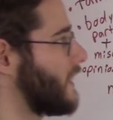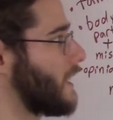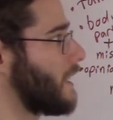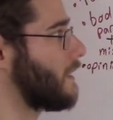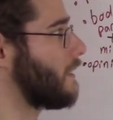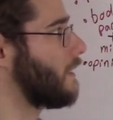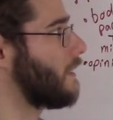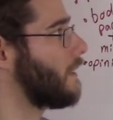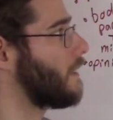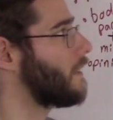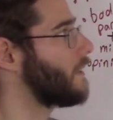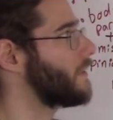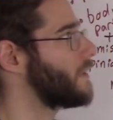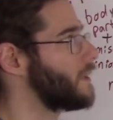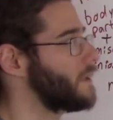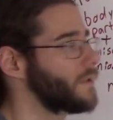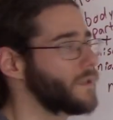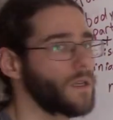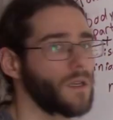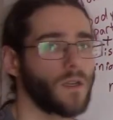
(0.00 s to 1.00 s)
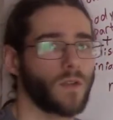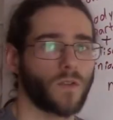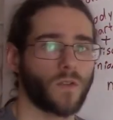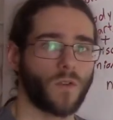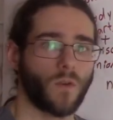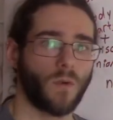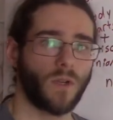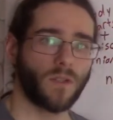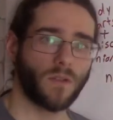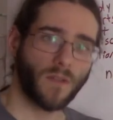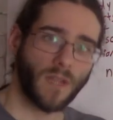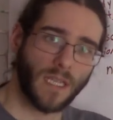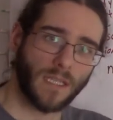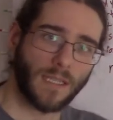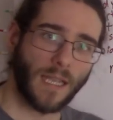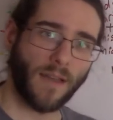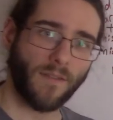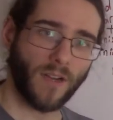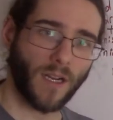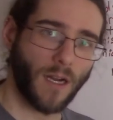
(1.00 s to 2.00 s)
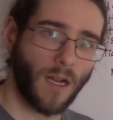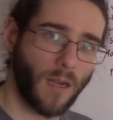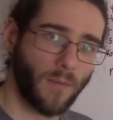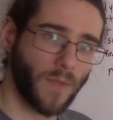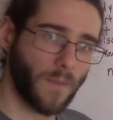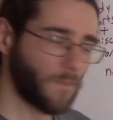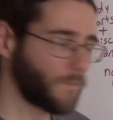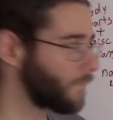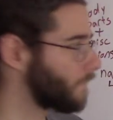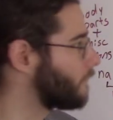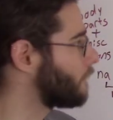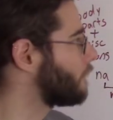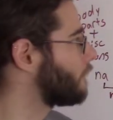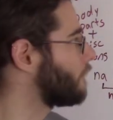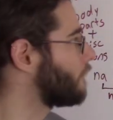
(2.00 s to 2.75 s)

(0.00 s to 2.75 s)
Yeah, all these. So what do these have in common?